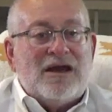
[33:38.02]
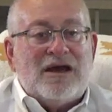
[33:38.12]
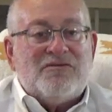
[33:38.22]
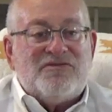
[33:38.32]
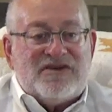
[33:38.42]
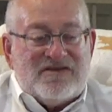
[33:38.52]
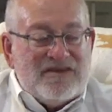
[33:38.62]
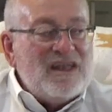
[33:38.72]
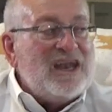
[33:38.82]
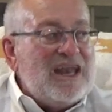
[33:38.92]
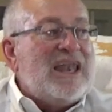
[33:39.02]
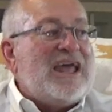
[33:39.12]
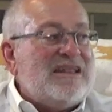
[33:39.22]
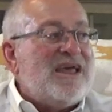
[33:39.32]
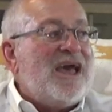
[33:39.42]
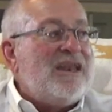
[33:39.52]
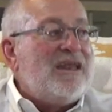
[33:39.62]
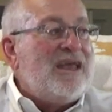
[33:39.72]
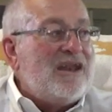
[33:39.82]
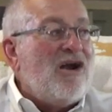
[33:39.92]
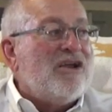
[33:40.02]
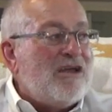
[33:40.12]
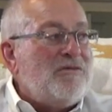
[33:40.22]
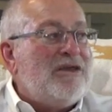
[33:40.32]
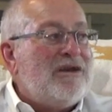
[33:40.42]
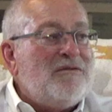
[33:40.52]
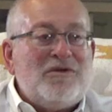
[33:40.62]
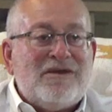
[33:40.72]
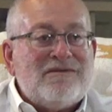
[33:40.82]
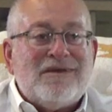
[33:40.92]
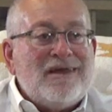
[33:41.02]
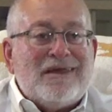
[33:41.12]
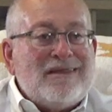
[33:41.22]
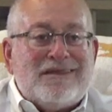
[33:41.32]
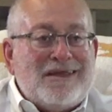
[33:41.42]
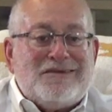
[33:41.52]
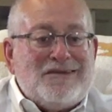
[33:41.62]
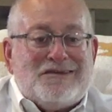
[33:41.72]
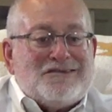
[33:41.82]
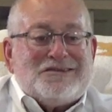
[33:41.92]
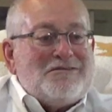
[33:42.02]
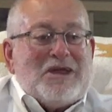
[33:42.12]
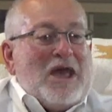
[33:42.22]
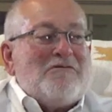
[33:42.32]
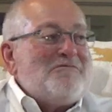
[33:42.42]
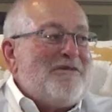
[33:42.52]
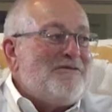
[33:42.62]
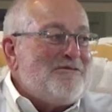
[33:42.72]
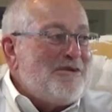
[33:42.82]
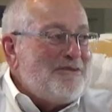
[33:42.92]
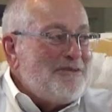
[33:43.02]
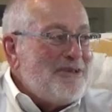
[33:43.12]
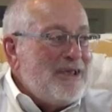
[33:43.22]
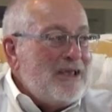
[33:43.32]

a, a facility like that in our community because they you just don't have them everywhere.